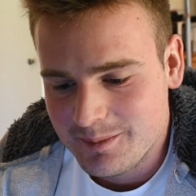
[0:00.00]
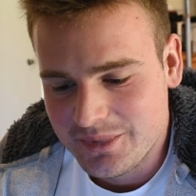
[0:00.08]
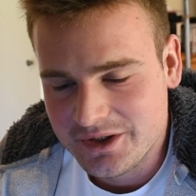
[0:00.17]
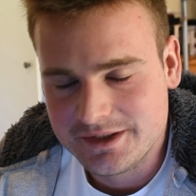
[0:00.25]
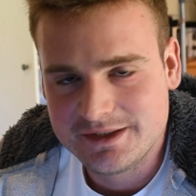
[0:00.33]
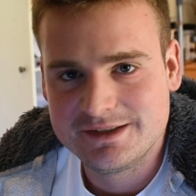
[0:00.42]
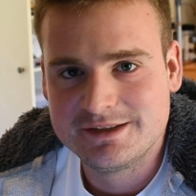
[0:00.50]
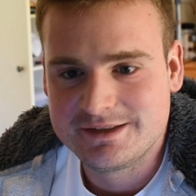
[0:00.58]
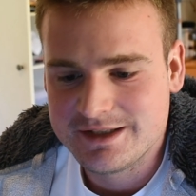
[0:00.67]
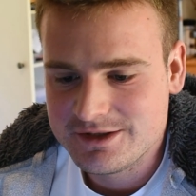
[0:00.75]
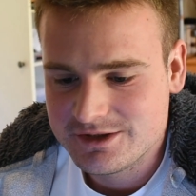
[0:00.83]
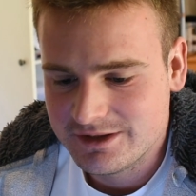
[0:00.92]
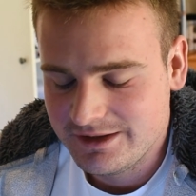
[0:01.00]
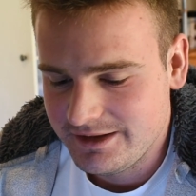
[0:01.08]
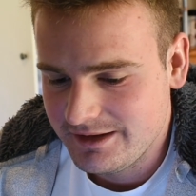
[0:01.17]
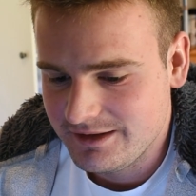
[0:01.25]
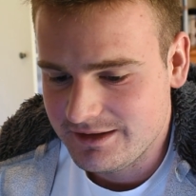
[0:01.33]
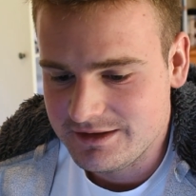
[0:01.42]
But
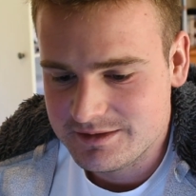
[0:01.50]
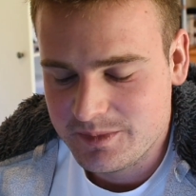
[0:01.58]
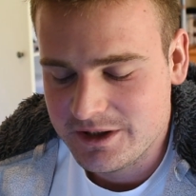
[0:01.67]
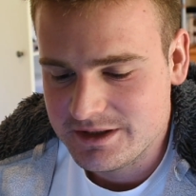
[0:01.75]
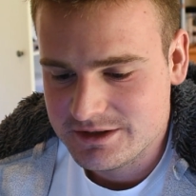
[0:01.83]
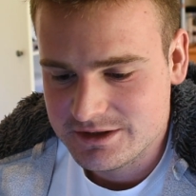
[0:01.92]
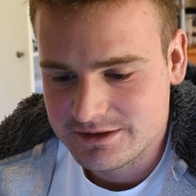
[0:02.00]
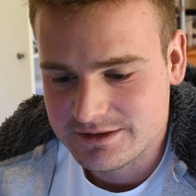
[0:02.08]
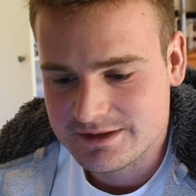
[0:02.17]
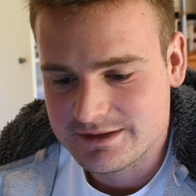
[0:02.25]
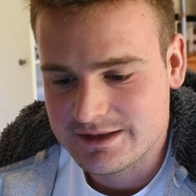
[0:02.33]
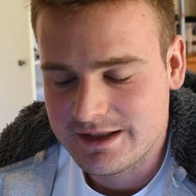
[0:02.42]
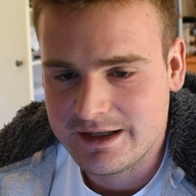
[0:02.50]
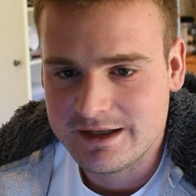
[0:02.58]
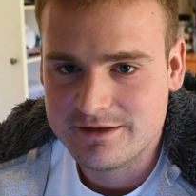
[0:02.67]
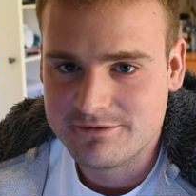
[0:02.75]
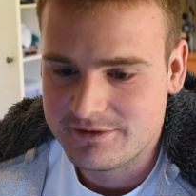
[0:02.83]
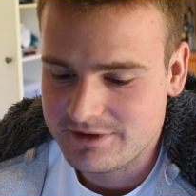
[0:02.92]
essentially, these patients
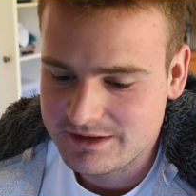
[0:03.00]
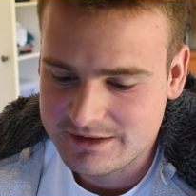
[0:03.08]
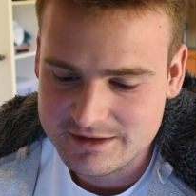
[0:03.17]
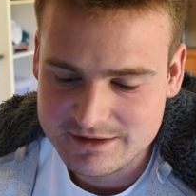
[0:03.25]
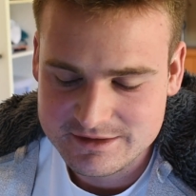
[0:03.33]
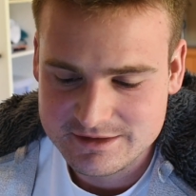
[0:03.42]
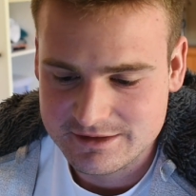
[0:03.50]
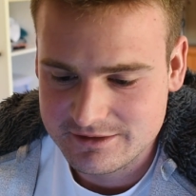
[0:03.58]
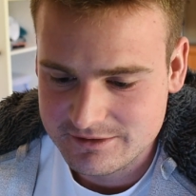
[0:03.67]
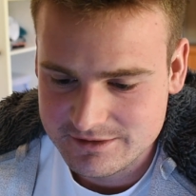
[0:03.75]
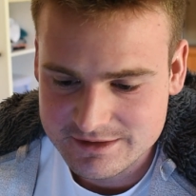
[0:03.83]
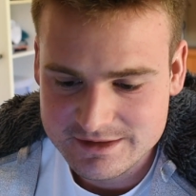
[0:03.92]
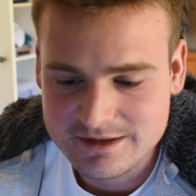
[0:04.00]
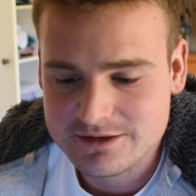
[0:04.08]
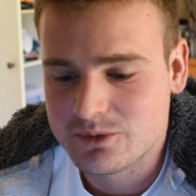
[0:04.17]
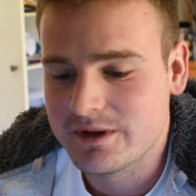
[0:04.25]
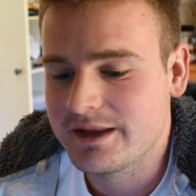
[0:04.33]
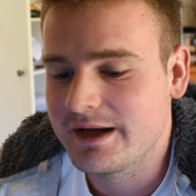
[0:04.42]
have this
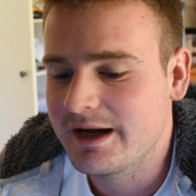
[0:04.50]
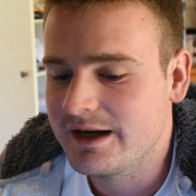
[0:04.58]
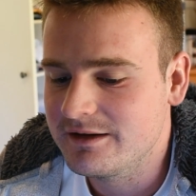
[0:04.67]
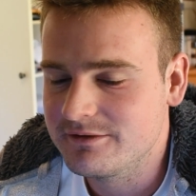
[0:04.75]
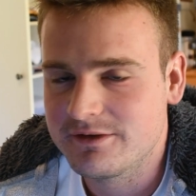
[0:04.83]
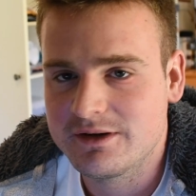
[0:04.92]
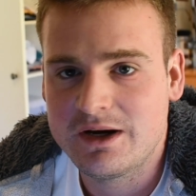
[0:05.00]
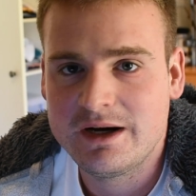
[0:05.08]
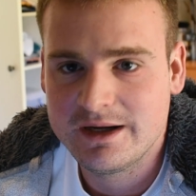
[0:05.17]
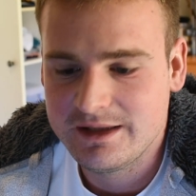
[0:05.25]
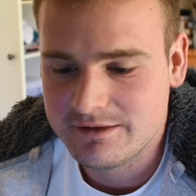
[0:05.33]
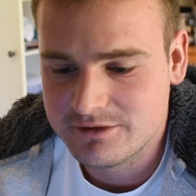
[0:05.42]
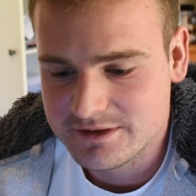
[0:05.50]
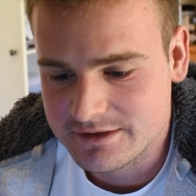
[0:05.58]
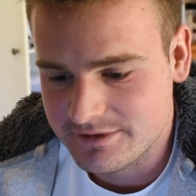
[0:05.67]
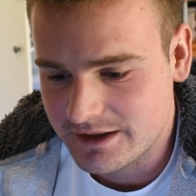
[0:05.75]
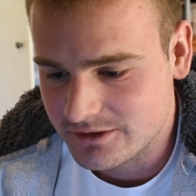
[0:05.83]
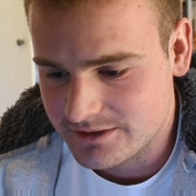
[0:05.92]
disease where they have high levels
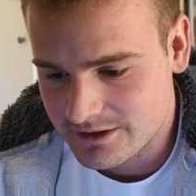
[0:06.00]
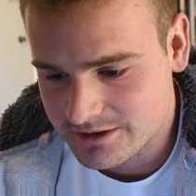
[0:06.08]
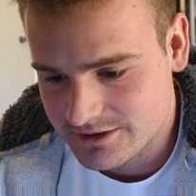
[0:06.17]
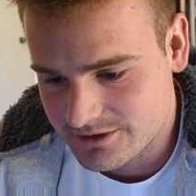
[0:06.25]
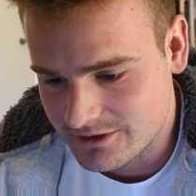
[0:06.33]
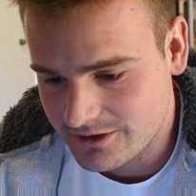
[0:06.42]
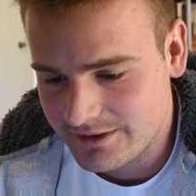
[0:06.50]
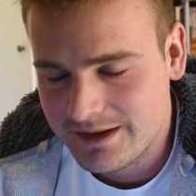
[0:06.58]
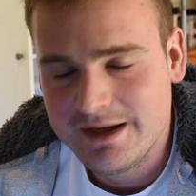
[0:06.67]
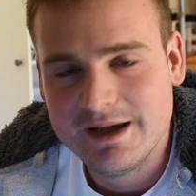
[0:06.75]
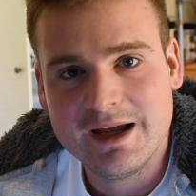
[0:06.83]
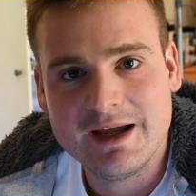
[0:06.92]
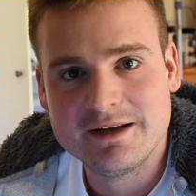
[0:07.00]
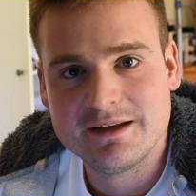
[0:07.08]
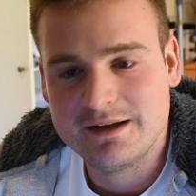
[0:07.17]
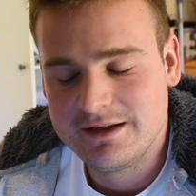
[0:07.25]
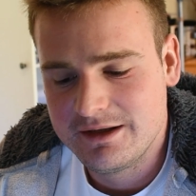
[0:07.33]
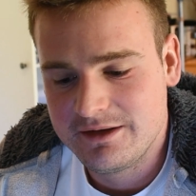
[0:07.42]
of aldosterone, and
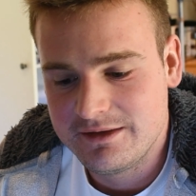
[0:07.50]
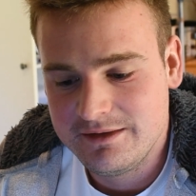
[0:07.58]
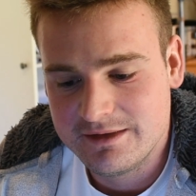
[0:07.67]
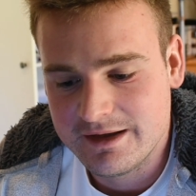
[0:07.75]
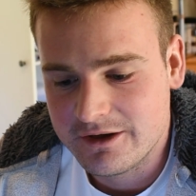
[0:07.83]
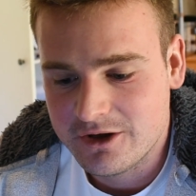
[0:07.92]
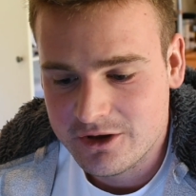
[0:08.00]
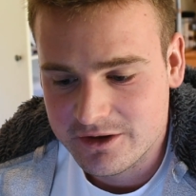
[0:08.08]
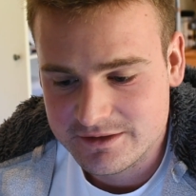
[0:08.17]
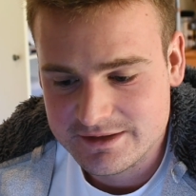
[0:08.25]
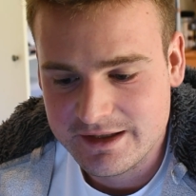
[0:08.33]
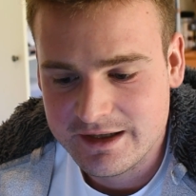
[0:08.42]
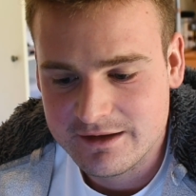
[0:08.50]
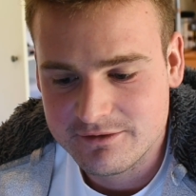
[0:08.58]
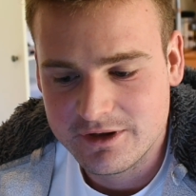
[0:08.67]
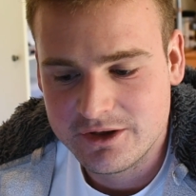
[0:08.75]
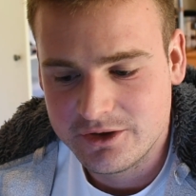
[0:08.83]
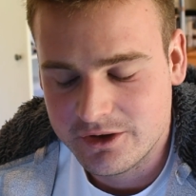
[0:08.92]
in their hearts they
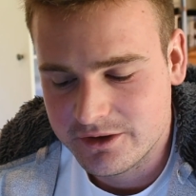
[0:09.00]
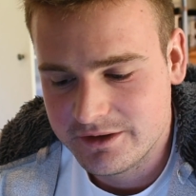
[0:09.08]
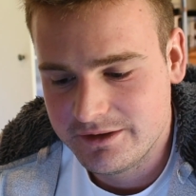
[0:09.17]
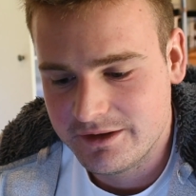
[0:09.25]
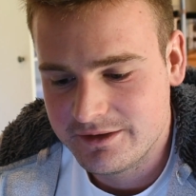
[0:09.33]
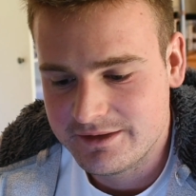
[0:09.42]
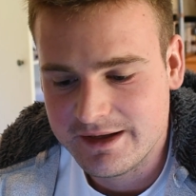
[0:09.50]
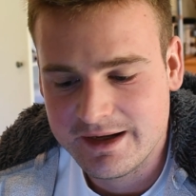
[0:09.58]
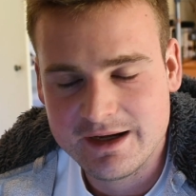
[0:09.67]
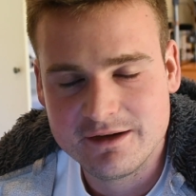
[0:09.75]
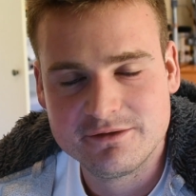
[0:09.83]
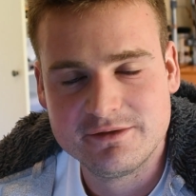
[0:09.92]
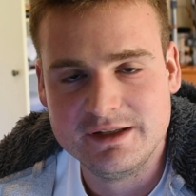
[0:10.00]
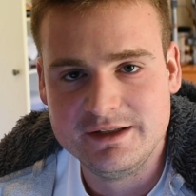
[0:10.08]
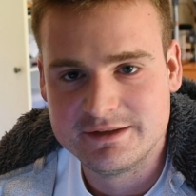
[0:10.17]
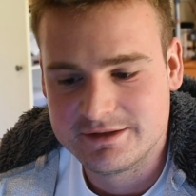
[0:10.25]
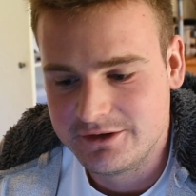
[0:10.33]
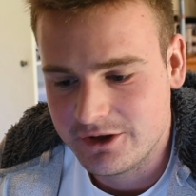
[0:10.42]
have a non they have
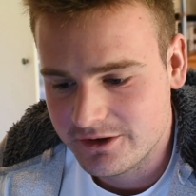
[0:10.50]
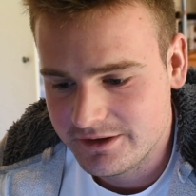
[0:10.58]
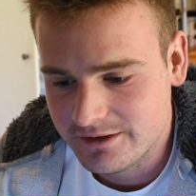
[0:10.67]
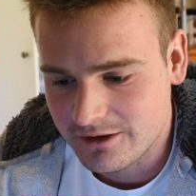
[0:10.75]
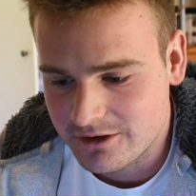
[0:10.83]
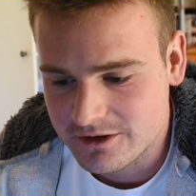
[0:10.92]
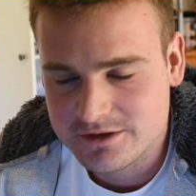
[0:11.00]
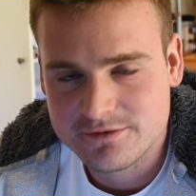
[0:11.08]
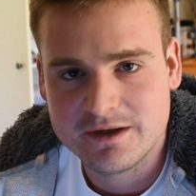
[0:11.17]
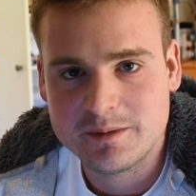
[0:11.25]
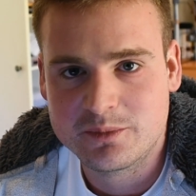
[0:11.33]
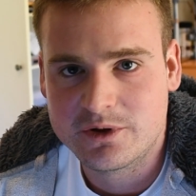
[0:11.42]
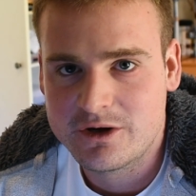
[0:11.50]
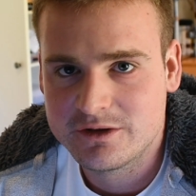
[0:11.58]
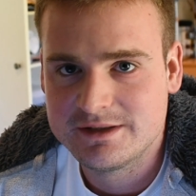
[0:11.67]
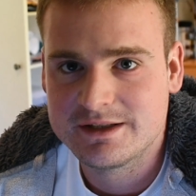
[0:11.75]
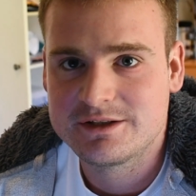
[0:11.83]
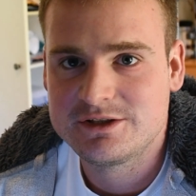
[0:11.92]
these non-enlarged
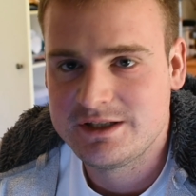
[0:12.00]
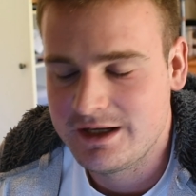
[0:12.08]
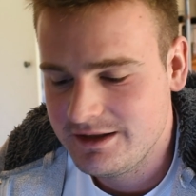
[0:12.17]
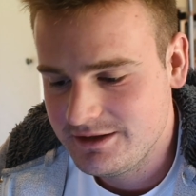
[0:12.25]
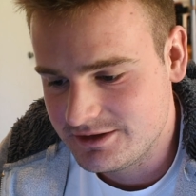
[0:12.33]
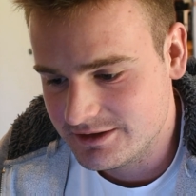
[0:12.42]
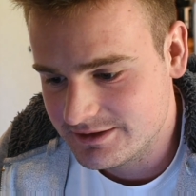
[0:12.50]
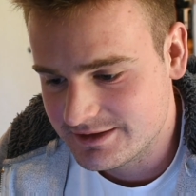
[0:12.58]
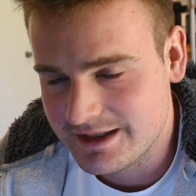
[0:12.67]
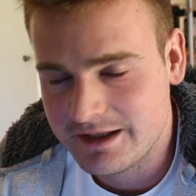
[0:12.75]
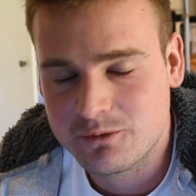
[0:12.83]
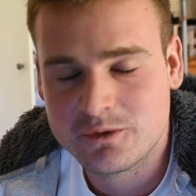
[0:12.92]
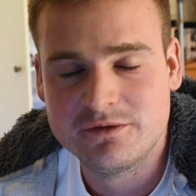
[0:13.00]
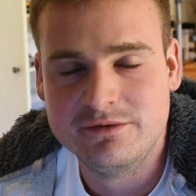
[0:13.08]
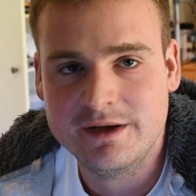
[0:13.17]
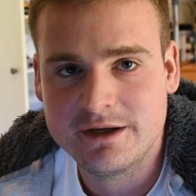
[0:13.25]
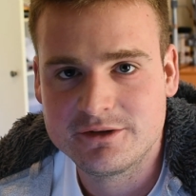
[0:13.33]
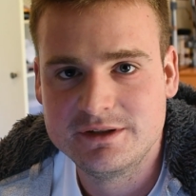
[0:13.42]
fibrotic changes that were
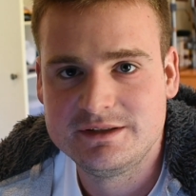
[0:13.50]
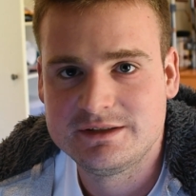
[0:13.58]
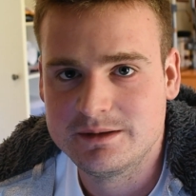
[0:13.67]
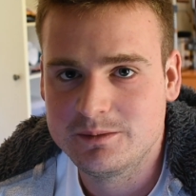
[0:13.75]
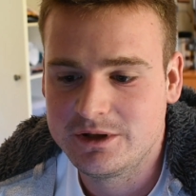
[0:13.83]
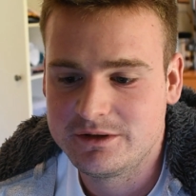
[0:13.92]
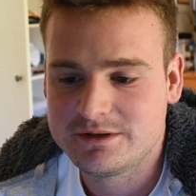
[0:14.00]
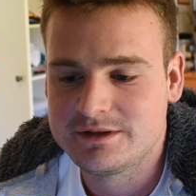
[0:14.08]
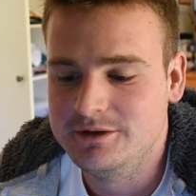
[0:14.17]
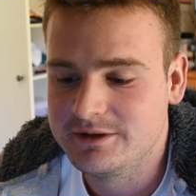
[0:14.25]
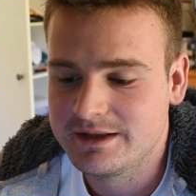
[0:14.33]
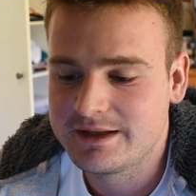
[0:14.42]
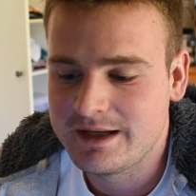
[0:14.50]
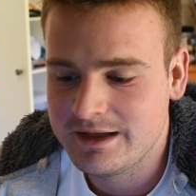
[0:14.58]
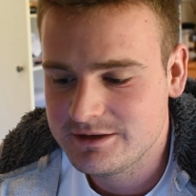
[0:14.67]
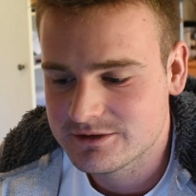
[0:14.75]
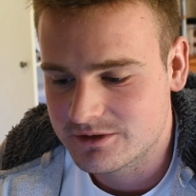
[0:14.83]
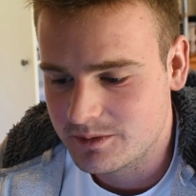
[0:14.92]
very similar to the
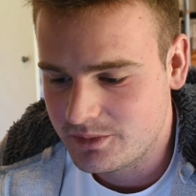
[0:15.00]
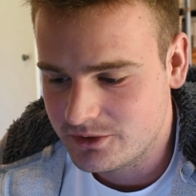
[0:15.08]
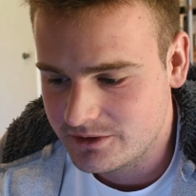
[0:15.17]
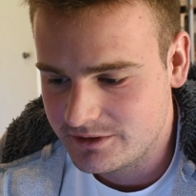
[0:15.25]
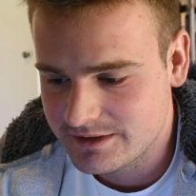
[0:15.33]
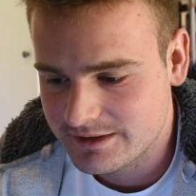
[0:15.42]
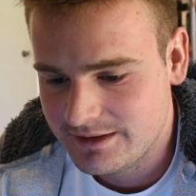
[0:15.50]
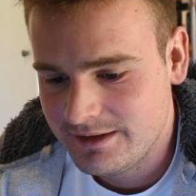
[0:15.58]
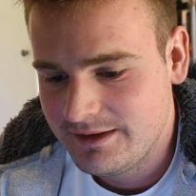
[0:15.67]
case report.